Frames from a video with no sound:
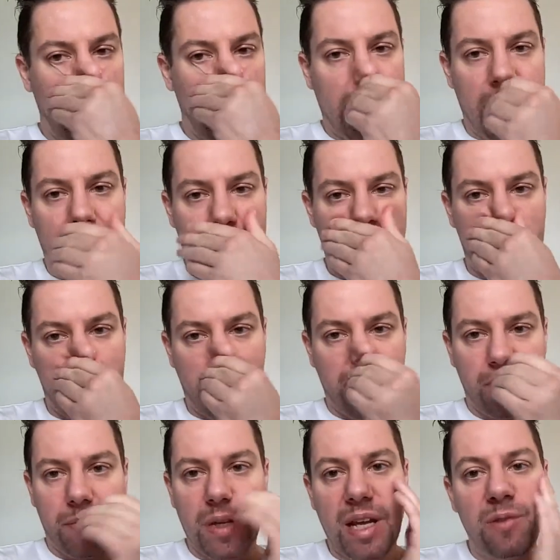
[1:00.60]
Uh,
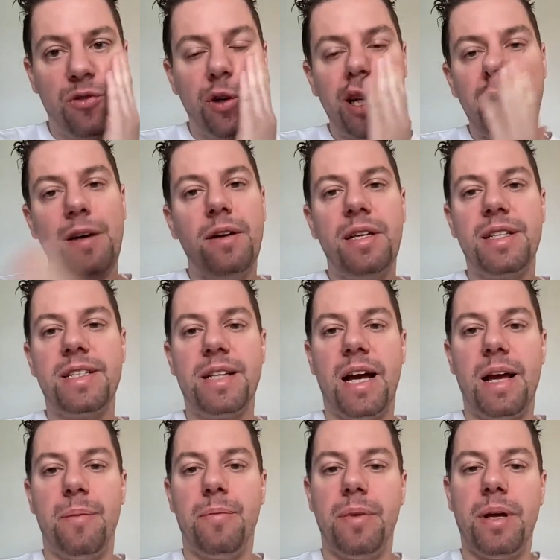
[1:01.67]
and for the longest
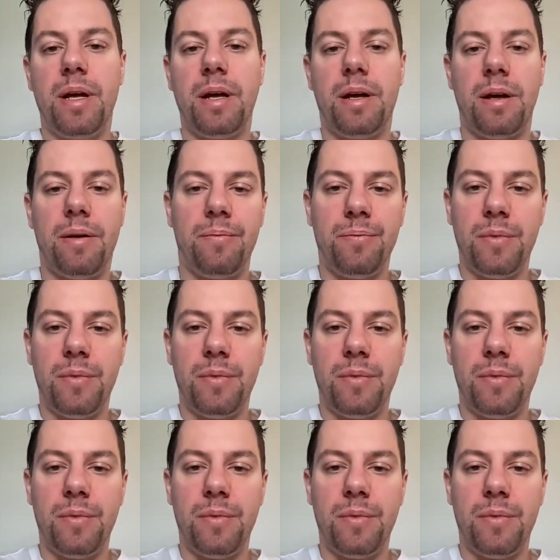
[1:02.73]
time, uh,